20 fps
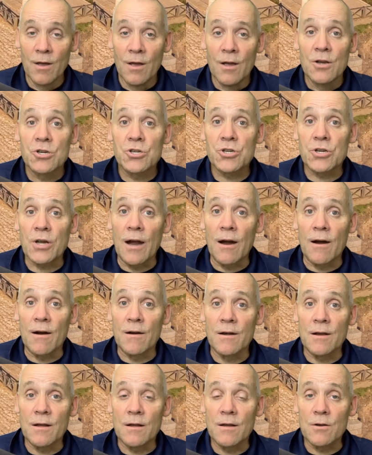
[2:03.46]

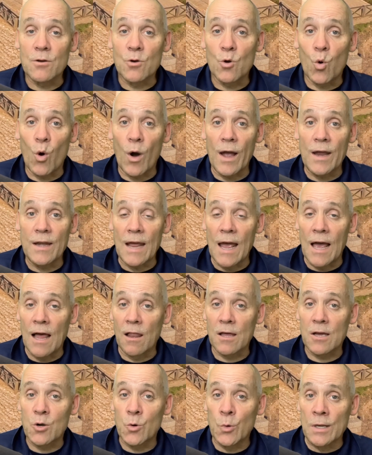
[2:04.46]
shared quite
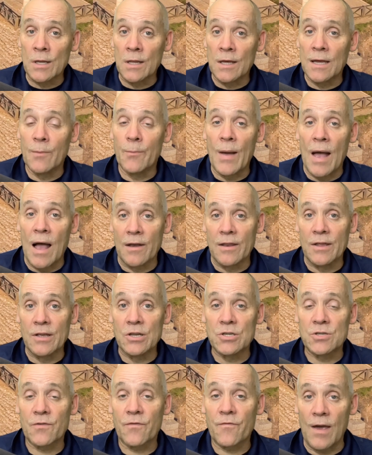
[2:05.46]
eloquently about
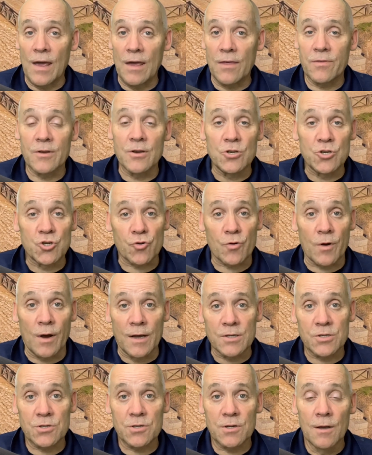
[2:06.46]
his faith and
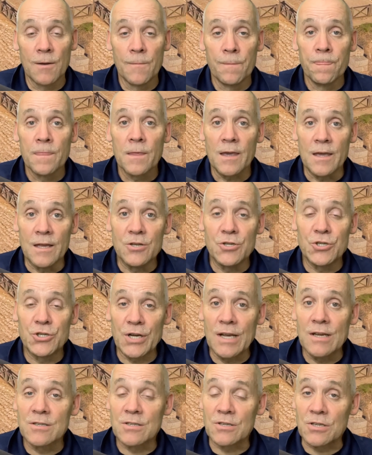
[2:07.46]
trust in
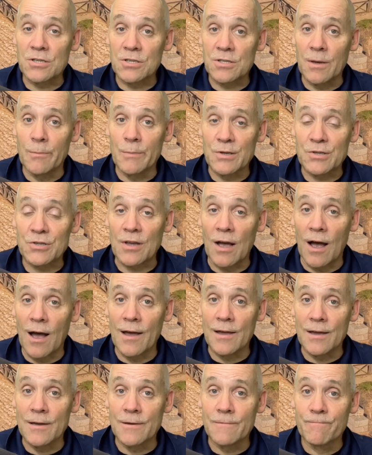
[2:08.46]
Jesus the
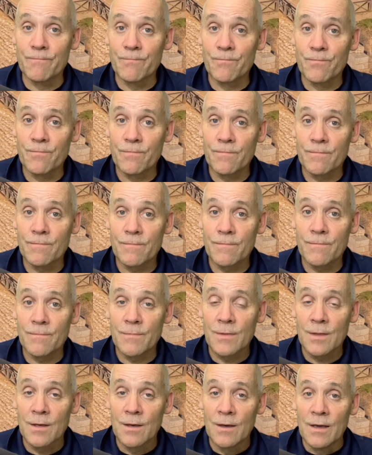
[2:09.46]
Messiah.
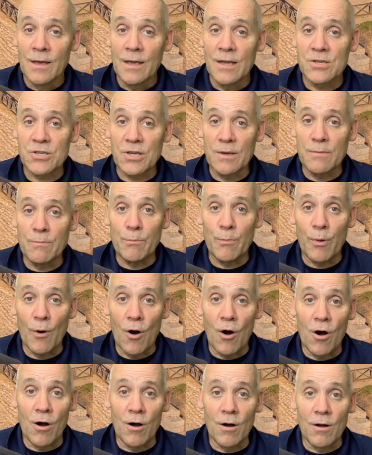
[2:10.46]
You see,
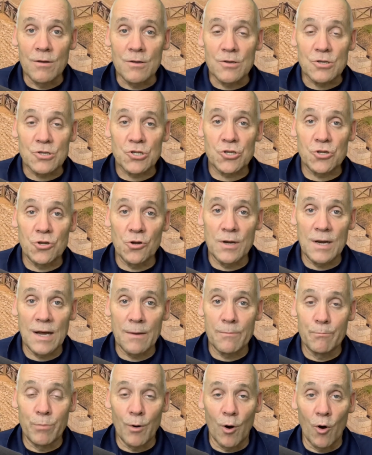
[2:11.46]
Paul stood
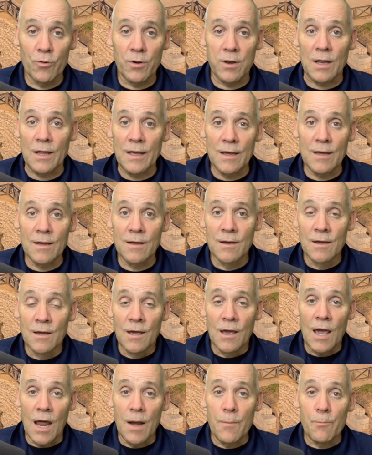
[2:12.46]
up boldly
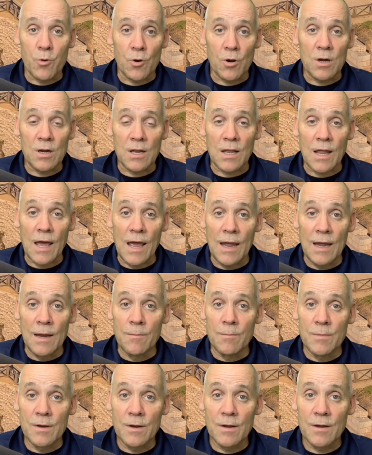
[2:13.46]
and
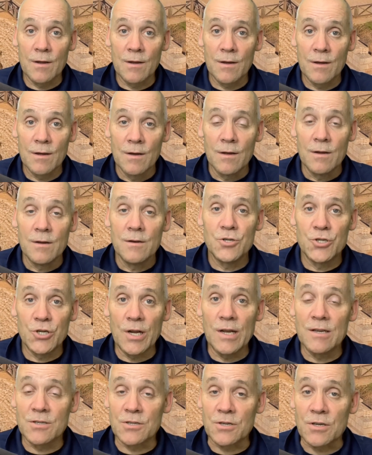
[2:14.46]
proclaimed
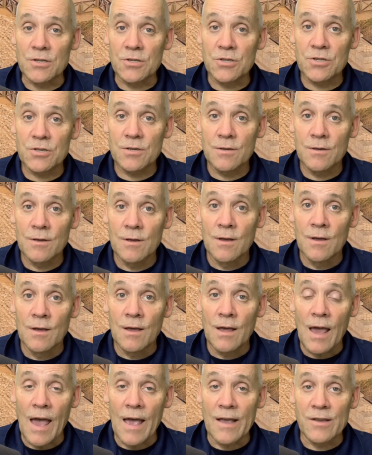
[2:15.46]
Jesus
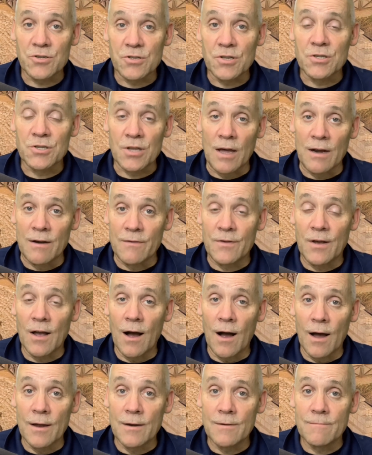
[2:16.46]
as the Son of
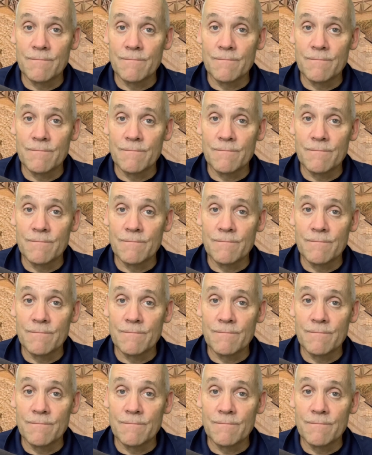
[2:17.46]
God.